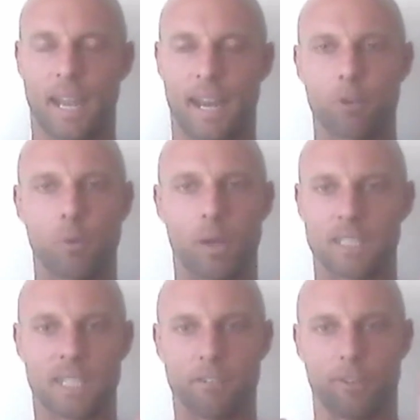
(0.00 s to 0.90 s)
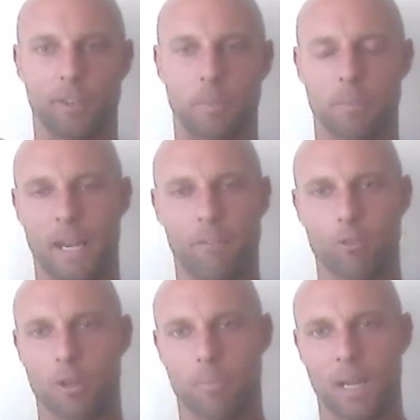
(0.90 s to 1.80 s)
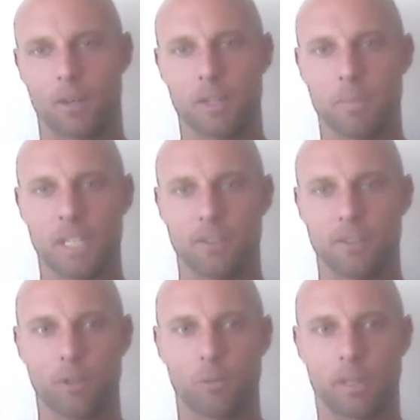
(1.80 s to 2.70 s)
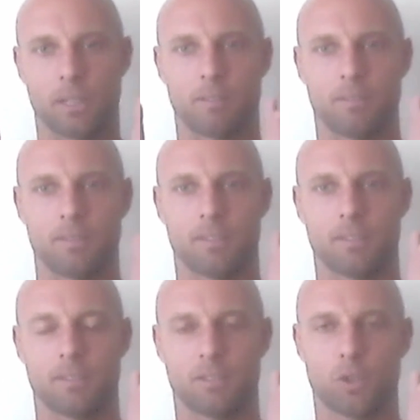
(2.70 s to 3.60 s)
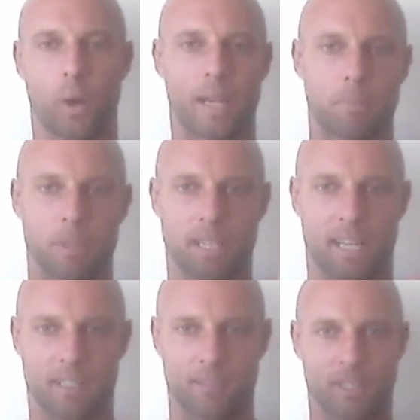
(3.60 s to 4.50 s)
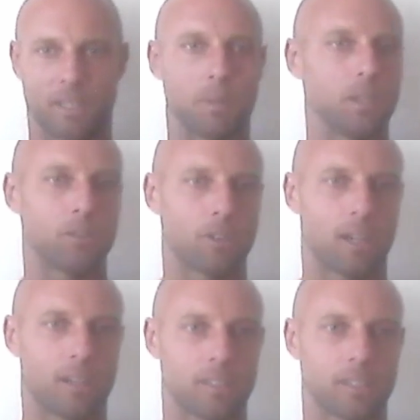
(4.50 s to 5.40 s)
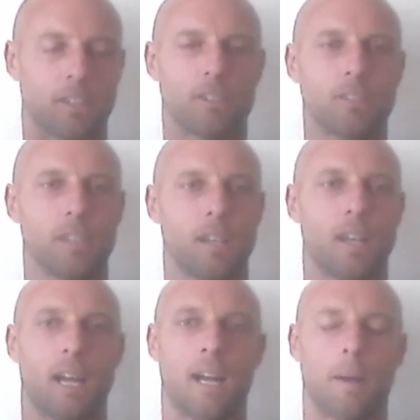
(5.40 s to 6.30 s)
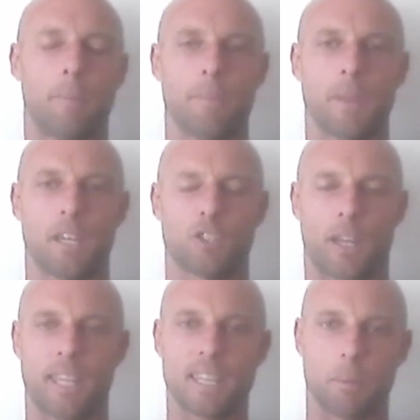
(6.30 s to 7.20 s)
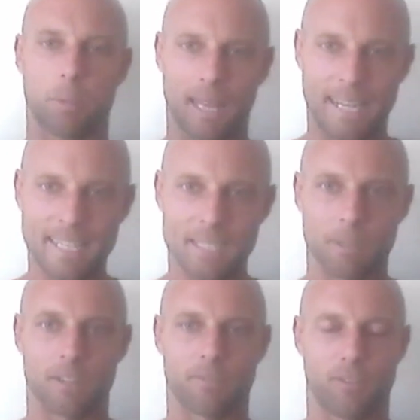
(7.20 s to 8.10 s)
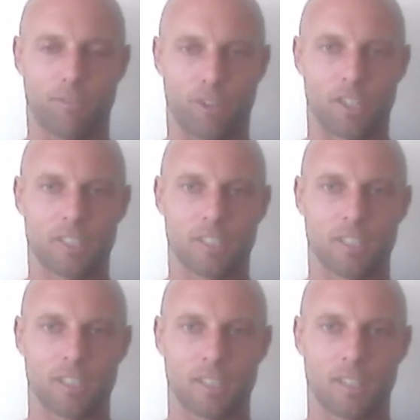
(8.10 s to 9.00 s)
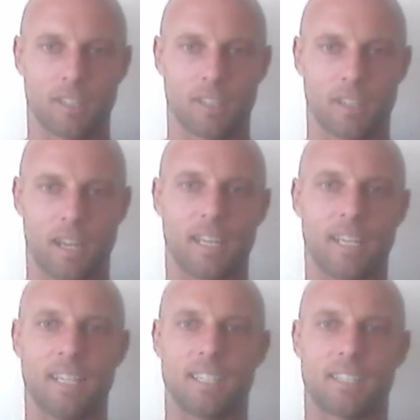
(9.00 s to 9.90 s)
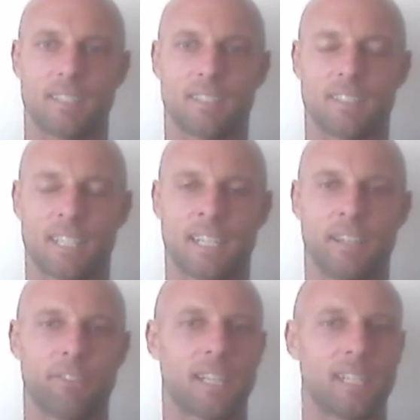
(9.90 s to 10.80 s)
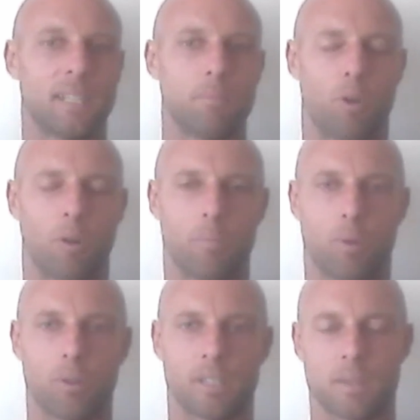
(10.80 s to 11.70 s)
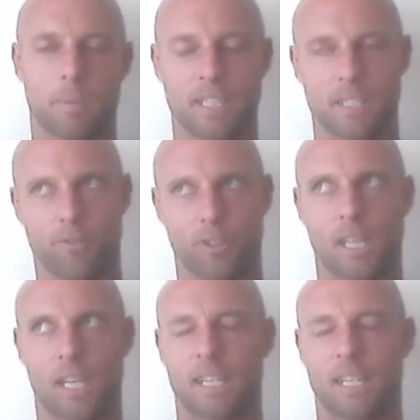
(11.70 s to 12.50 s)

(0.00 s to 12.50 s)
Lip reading: everyone's different, but everyone might only be different within 20% of this middle ground, so I think the placement of the foot is significantly more important, especially for